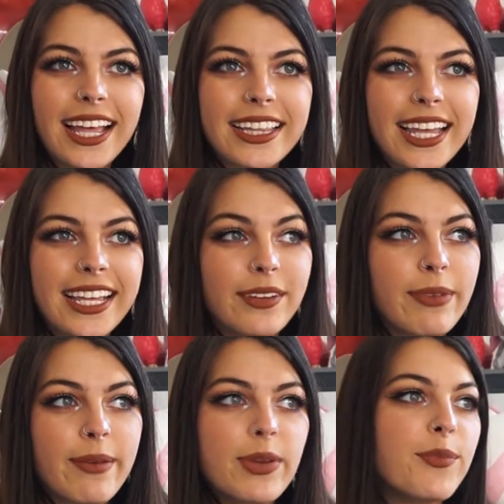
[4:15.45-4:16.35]
like
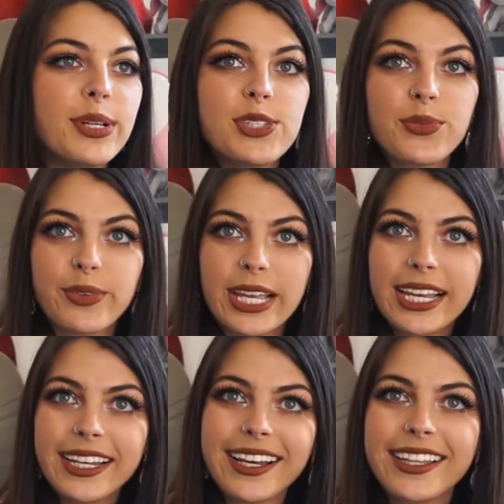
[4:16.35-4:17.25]
maybe once a
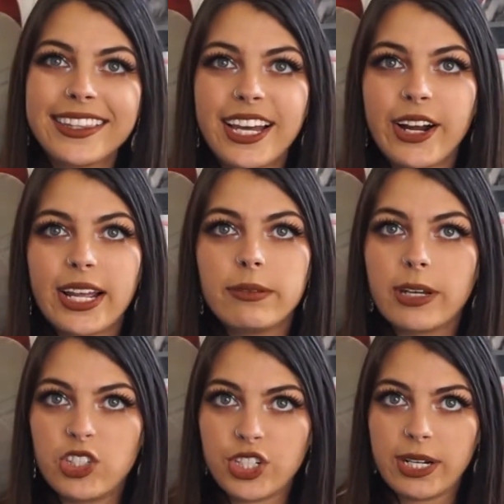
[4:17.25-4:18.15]
week they're in
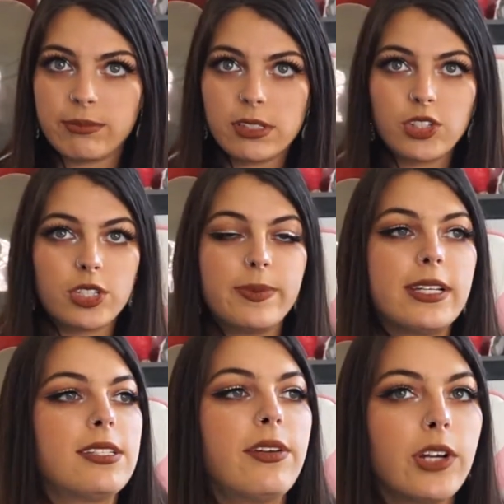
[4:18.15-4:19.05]
my dreams just
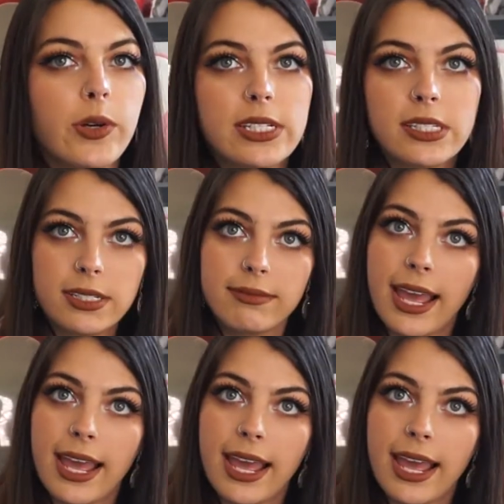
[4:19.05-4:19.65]
because I request